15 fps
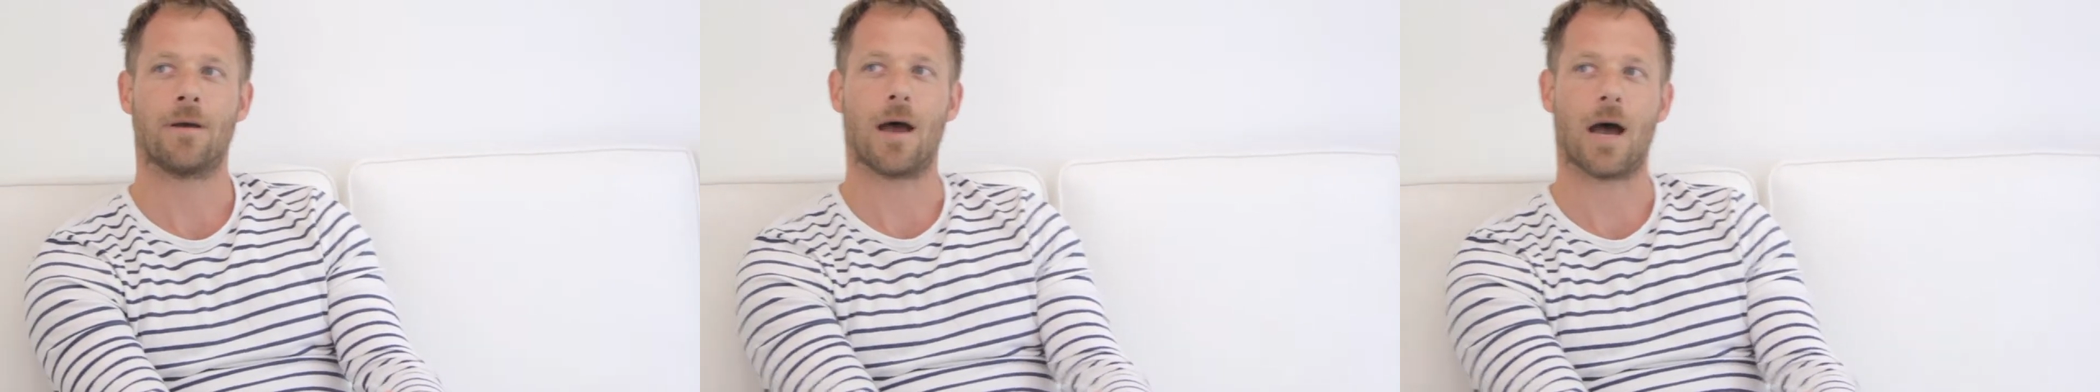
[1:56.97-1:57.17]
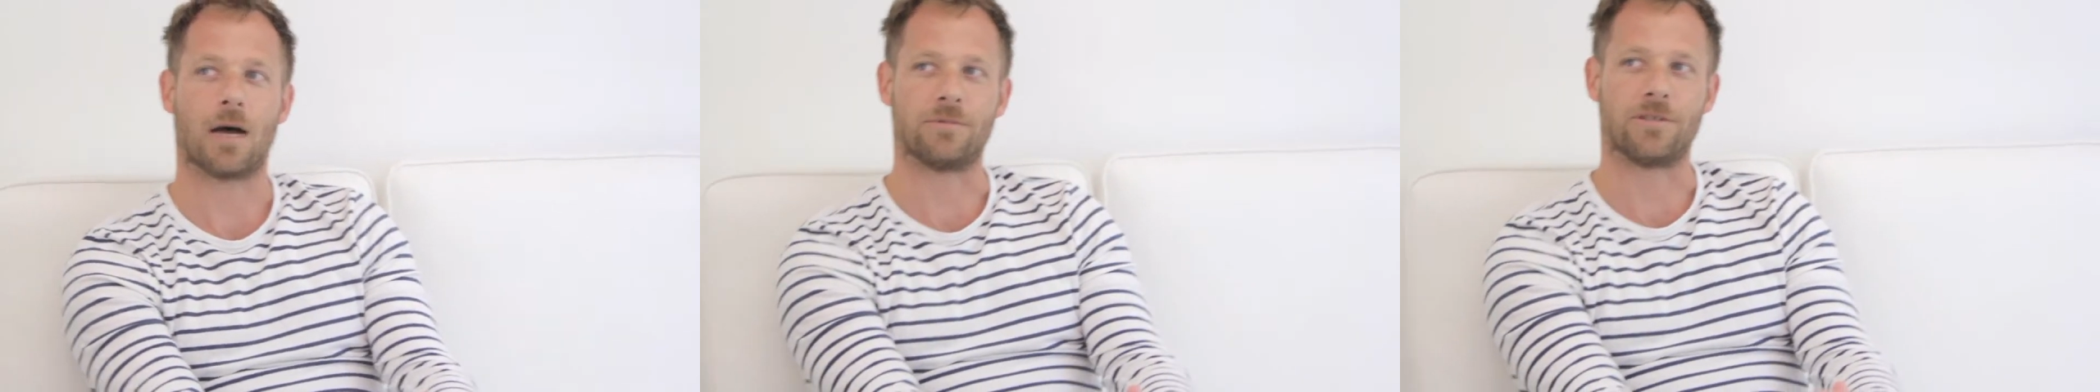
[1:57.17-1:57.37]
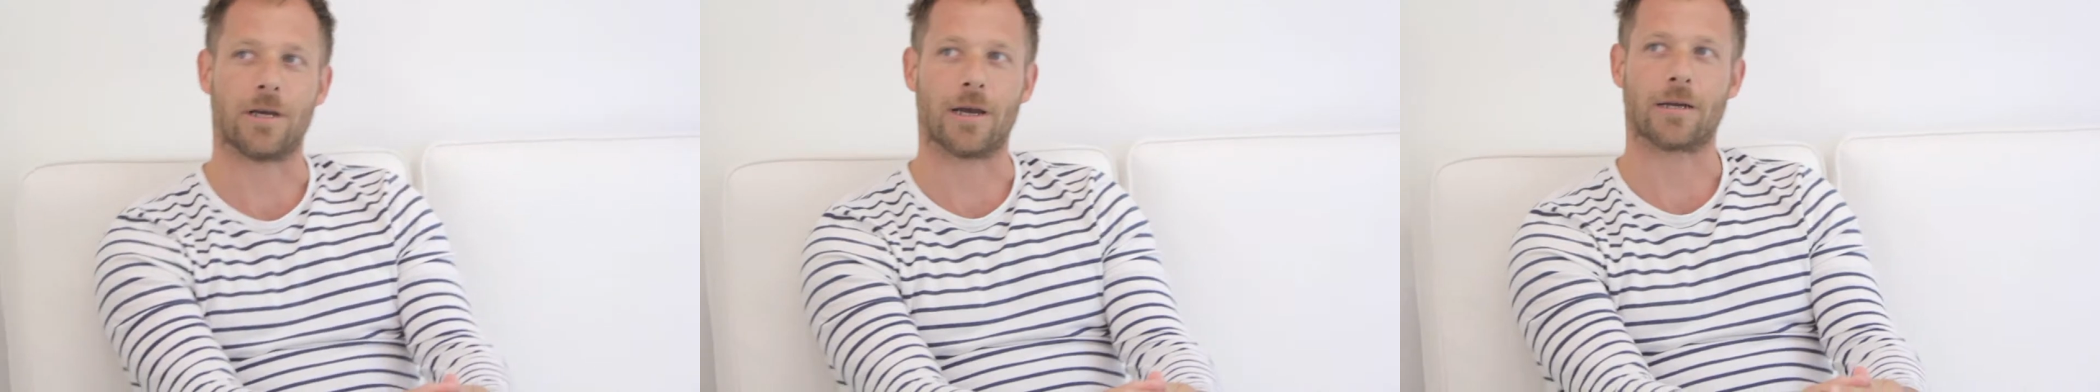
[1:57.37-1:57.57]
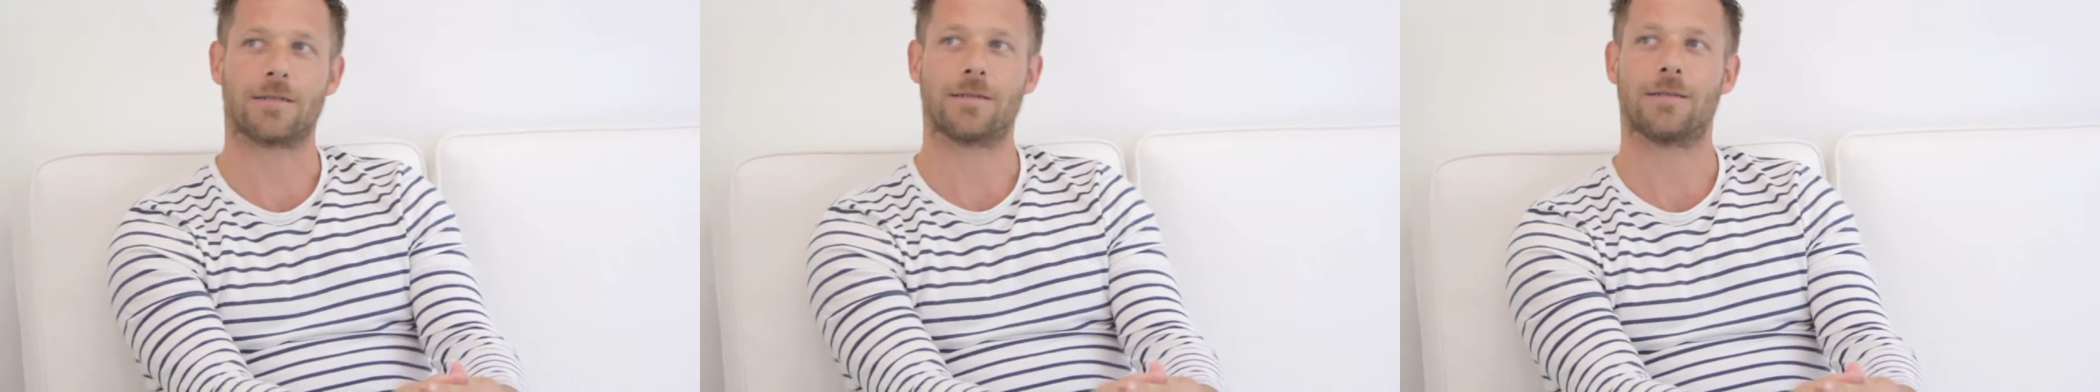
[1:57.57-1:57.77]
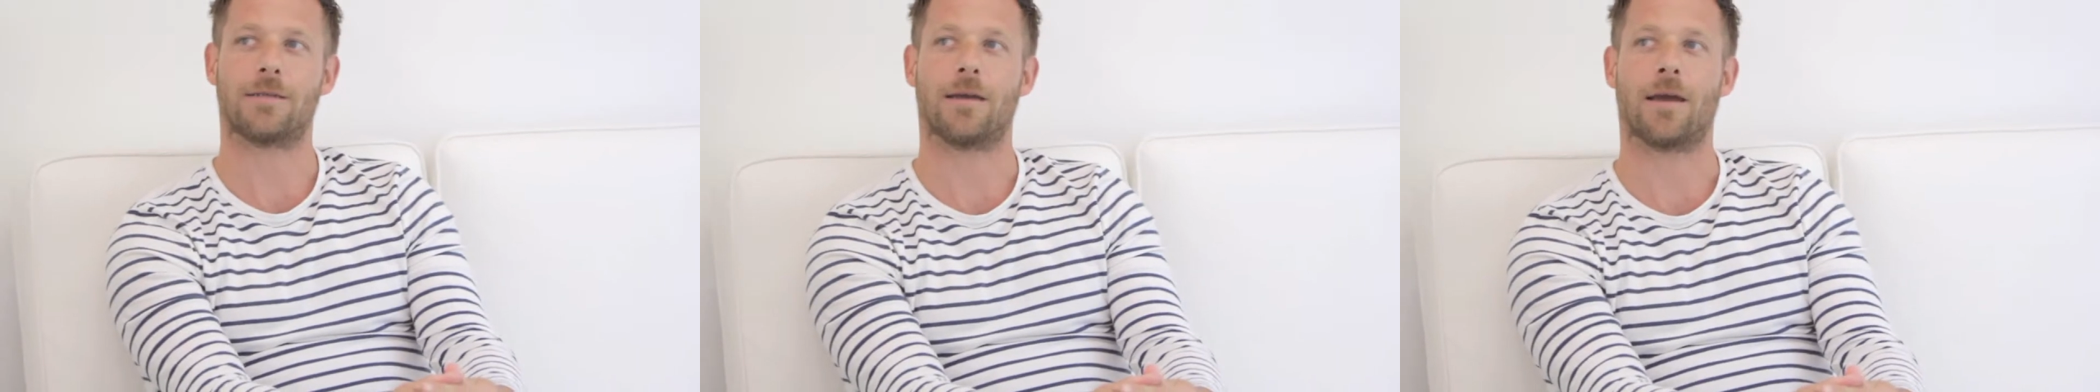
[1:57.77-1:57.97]

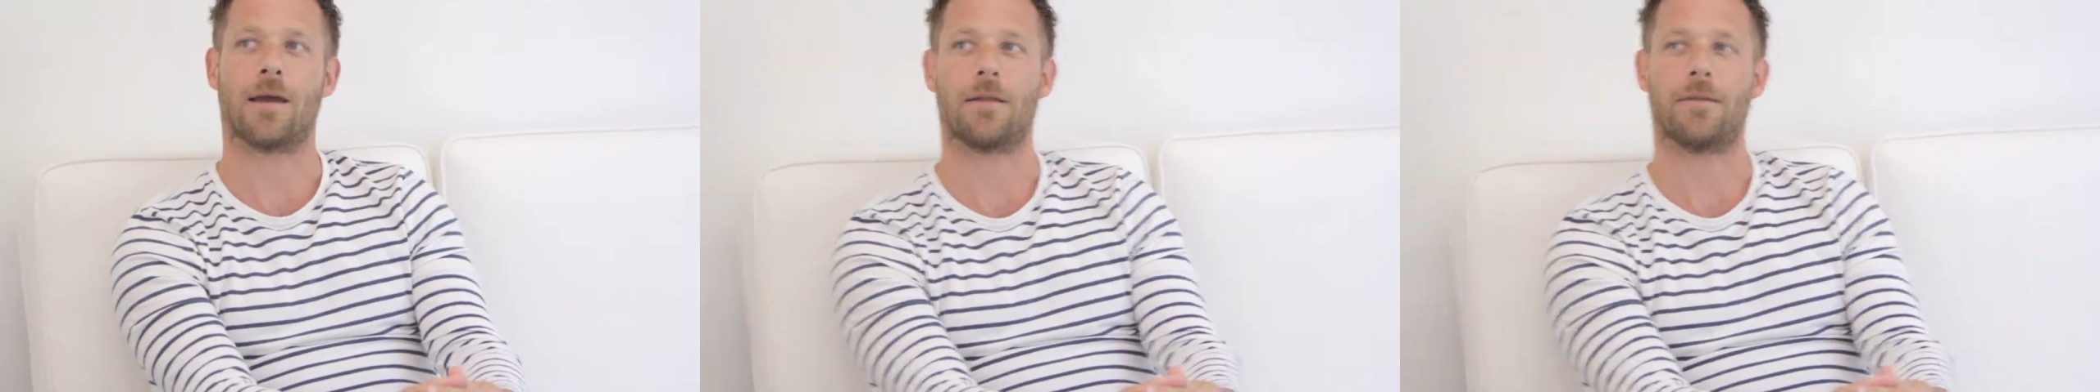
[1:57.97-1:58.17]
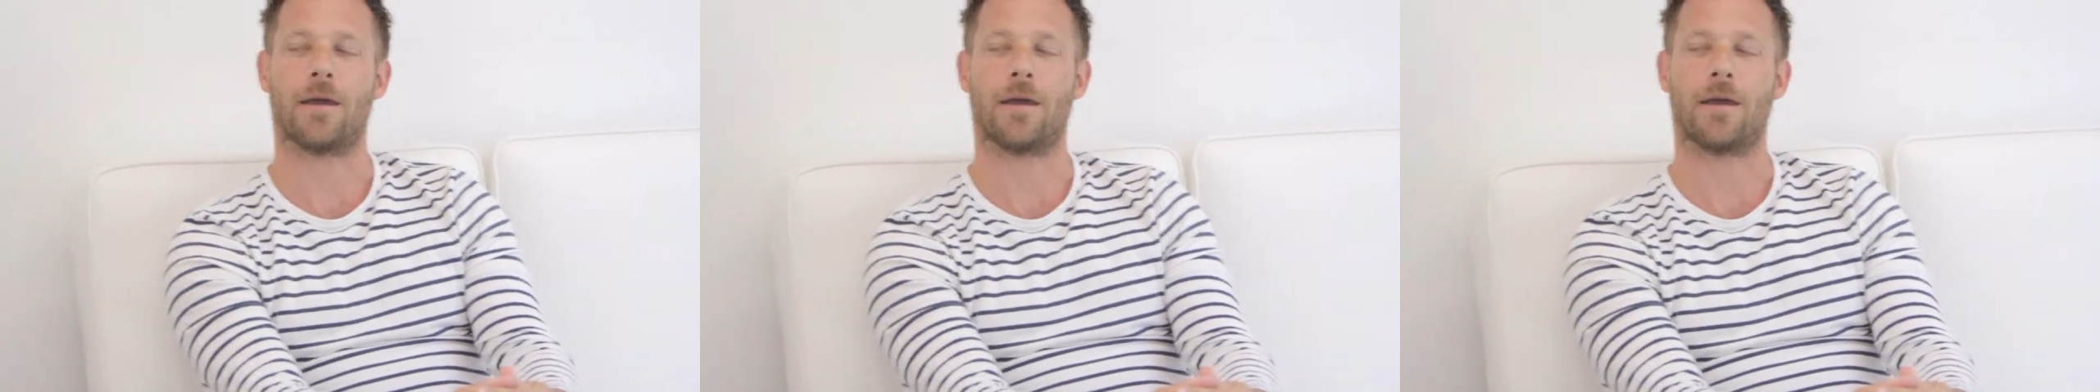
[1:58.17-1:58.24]
objects, and